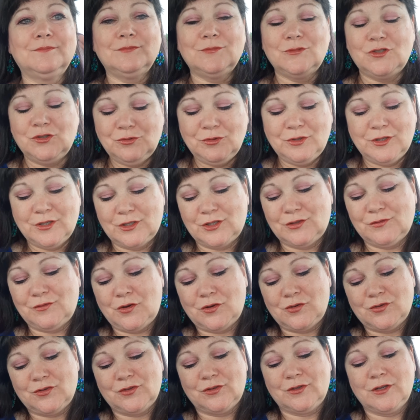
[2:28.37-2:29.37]
do this
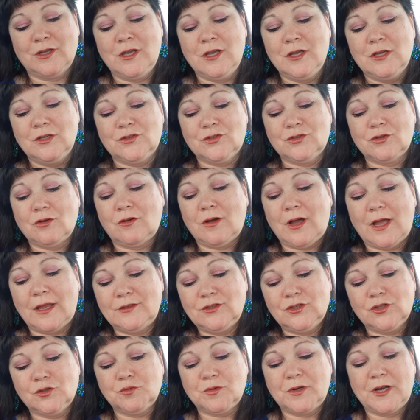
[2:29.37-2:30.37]
first. So I
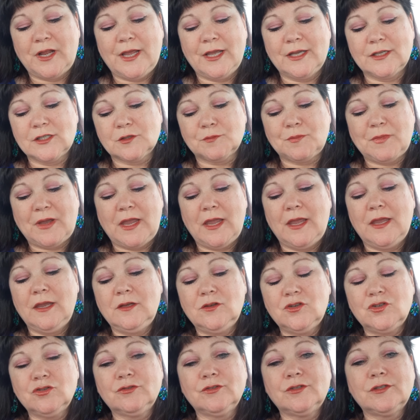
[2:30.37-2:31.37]
just want to ask my
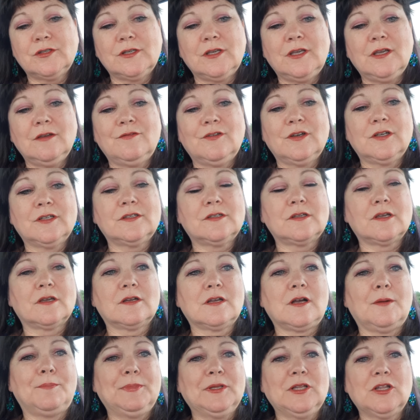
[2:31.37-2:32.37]
angels to give us a
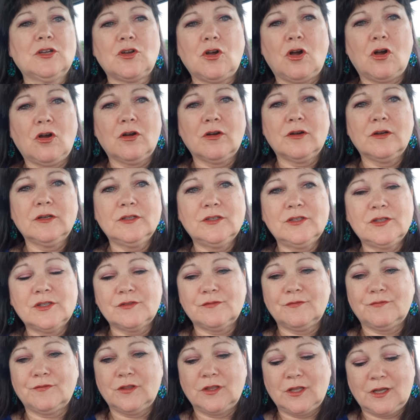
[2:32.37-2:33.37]
couple of
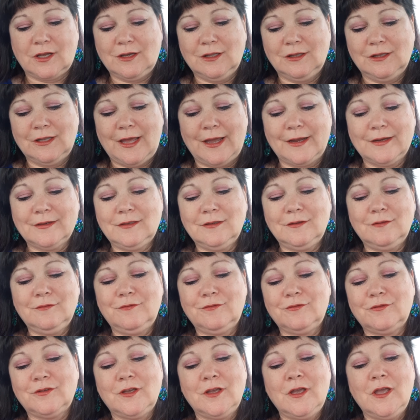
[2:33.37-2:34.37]
cards for the collective.
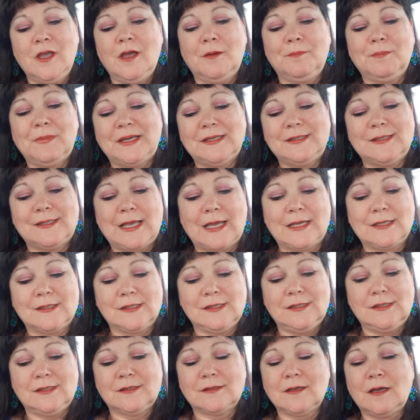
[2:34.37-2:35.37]
My
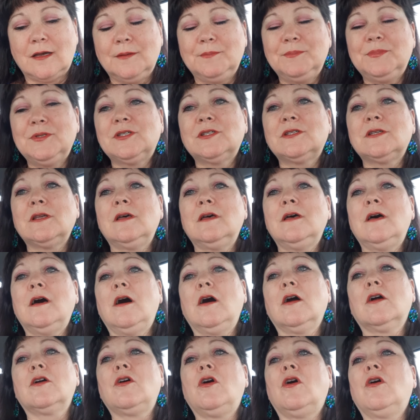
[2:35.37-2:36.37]
sassy subs,
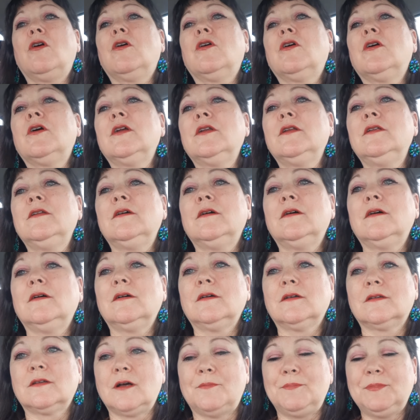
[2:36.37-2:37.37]
a card,
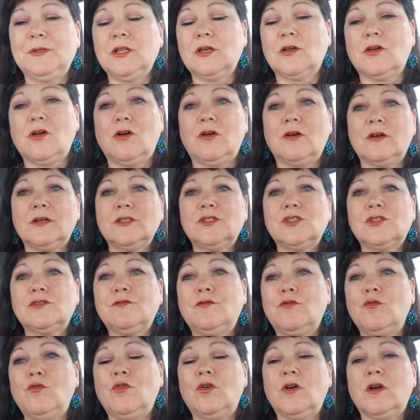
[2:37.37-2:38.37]
a couple of cards
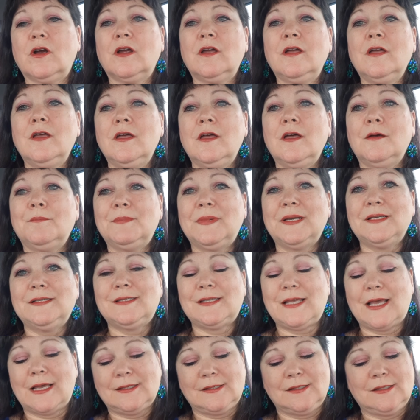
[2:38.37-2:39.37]
for my
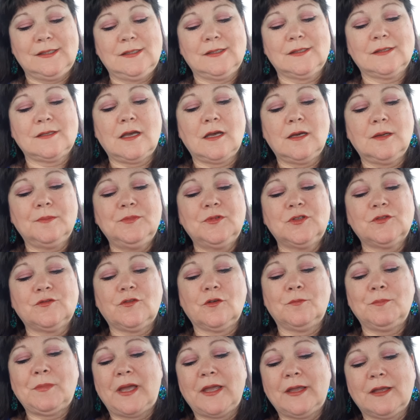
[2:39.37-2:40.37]
sassy subs,
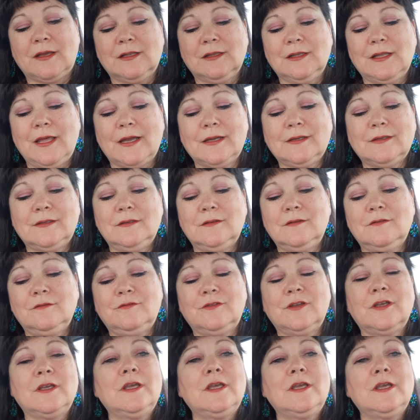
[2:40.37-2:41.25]
for my collective.